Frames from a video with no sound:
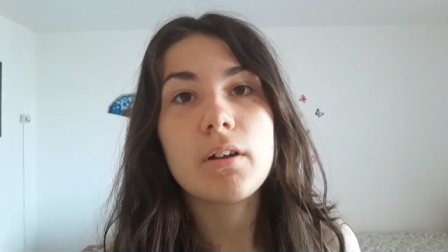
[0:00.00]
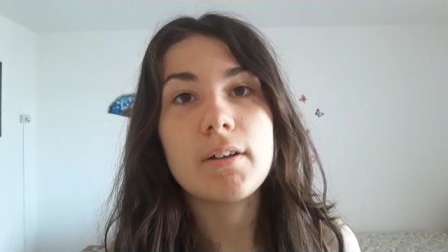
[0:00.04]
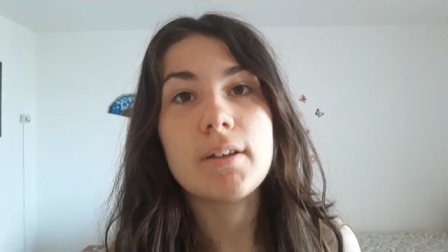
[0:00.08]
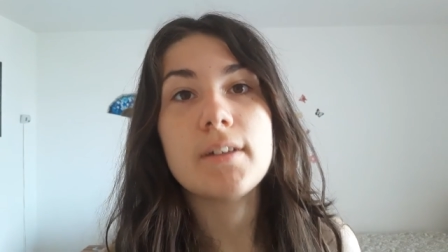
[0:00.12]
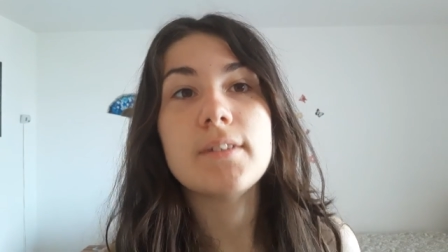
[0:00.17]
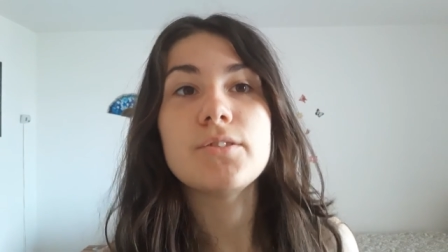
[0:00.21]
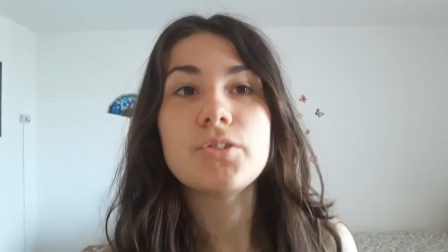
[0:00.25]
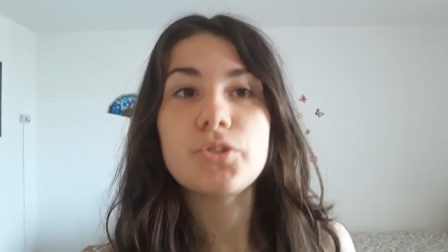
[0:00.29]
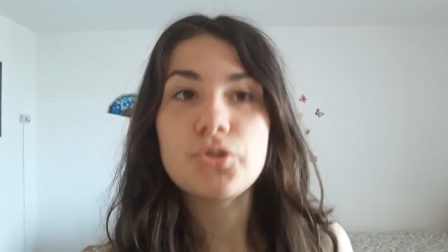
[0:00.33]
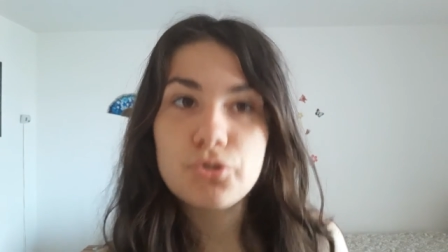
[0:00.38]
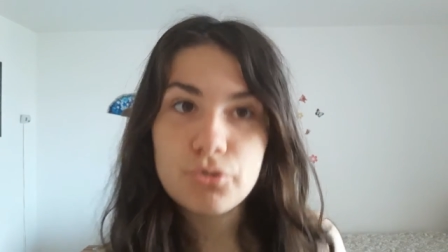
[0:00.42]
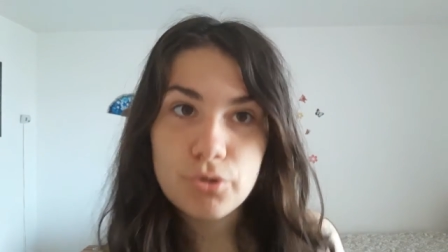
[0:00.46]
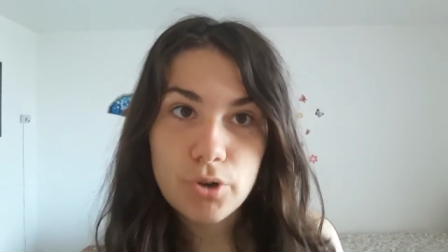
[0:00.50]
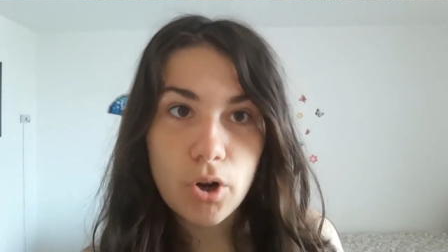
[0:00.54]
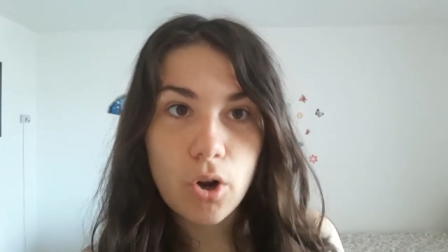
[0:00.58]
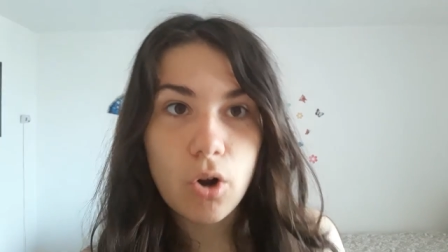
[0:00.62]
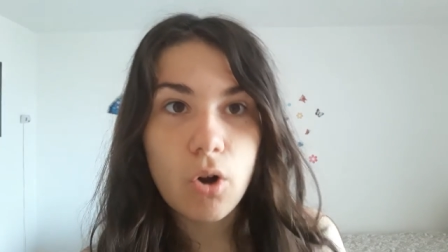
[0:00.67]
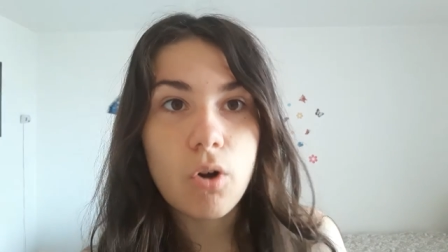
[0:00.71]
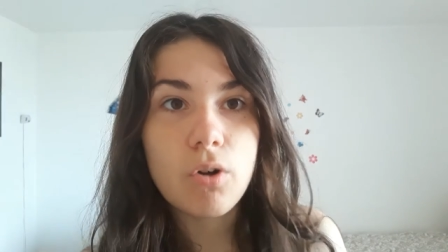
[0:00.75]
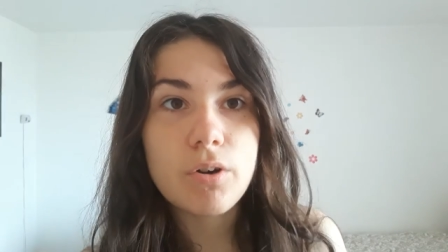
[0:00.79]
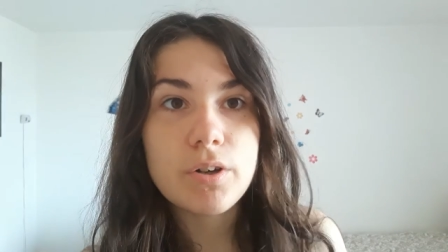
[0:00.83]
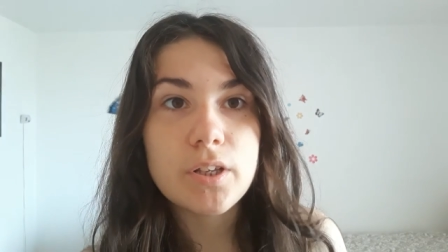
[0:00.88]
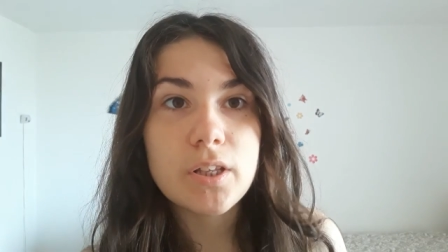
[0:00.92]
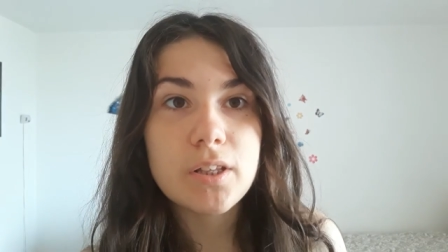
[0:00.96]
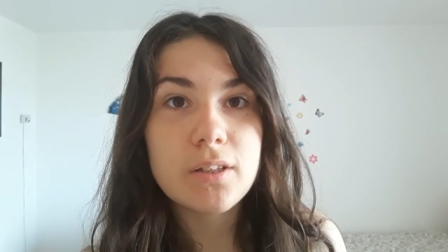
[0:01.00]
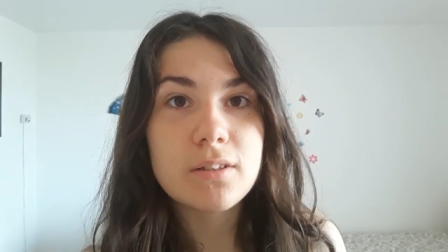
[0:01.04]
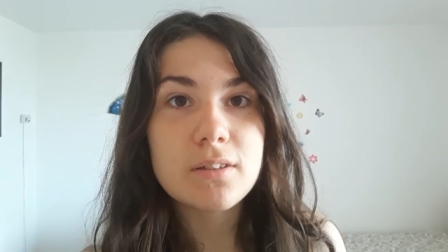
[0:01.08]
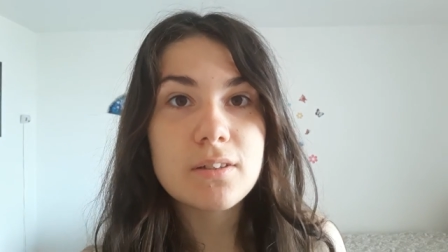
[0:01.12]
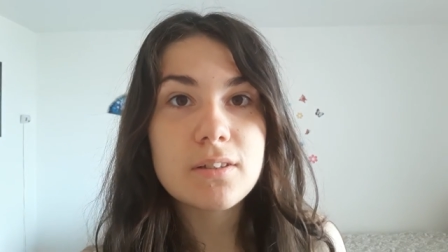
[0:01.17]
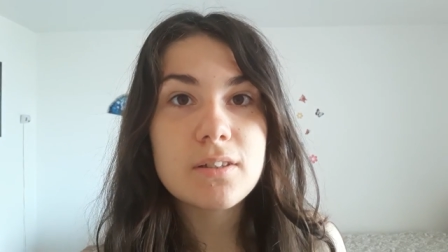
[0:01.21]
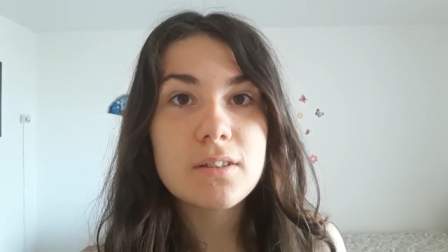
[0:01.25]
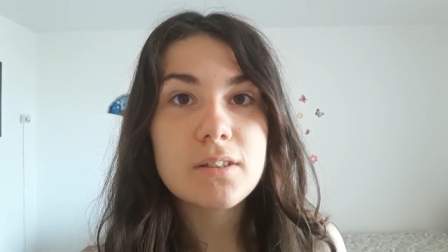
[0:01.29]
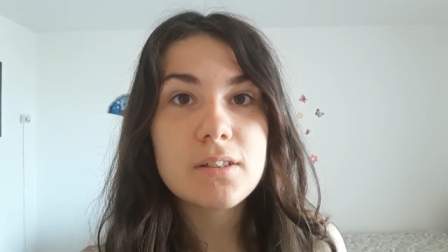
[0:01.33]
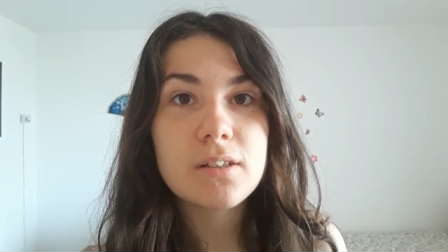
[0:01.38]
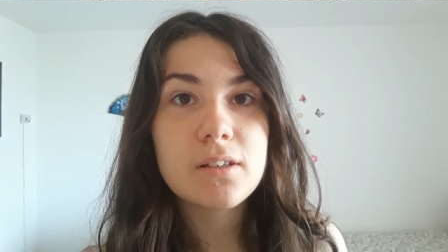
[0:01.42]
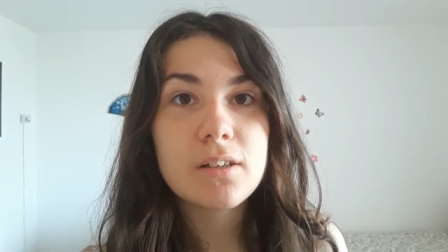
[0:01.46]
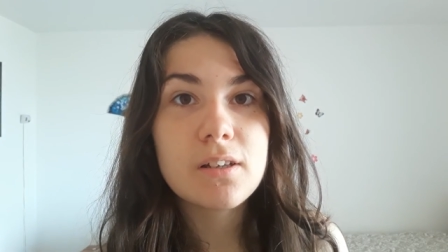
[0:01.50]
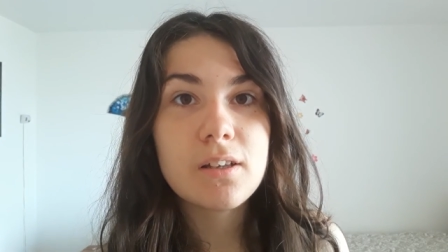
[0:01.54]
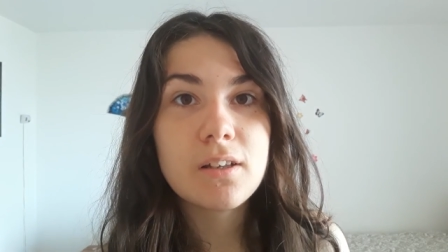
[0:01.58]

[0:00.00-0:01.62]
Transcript: and the Draconians.